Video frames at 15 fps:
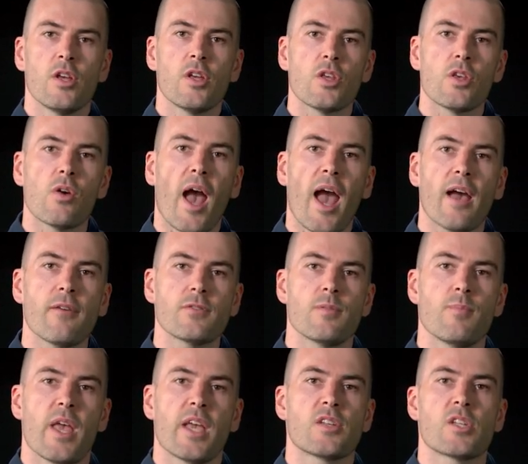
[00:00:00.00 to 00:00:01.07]
You have to
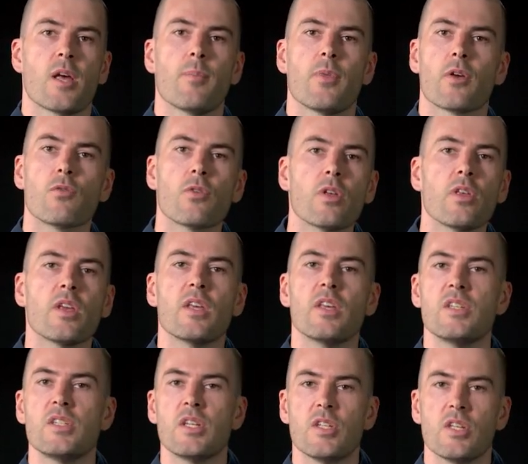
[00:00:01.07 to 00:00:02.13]
make something really
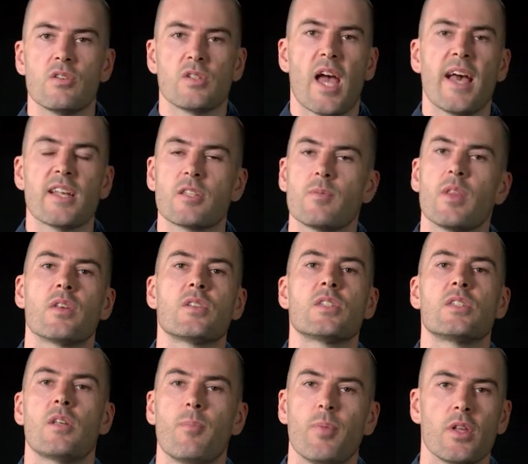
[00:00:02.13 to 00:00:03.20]
easy to use. It has to be the
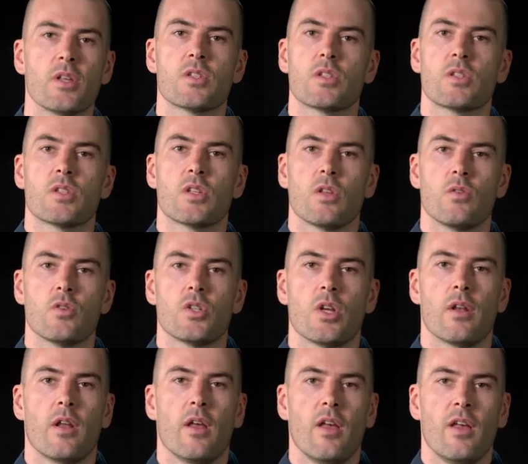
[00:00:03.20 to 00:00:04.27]
simplest
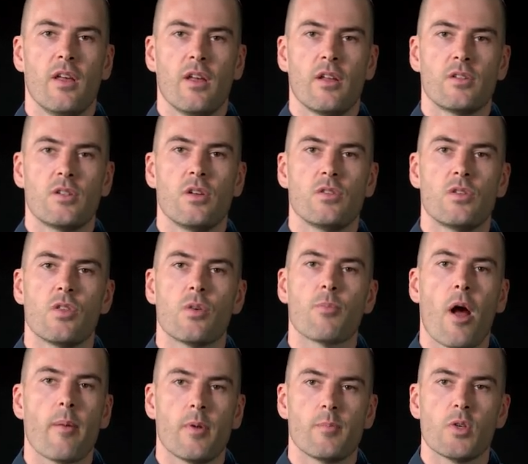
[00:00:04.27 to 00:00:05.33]
solution to the
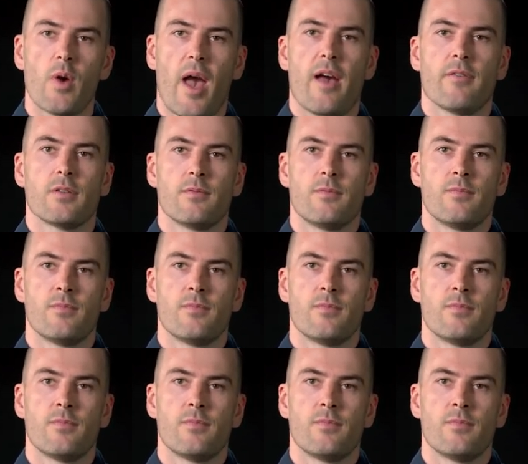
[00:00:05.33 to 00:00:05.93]
problem you have.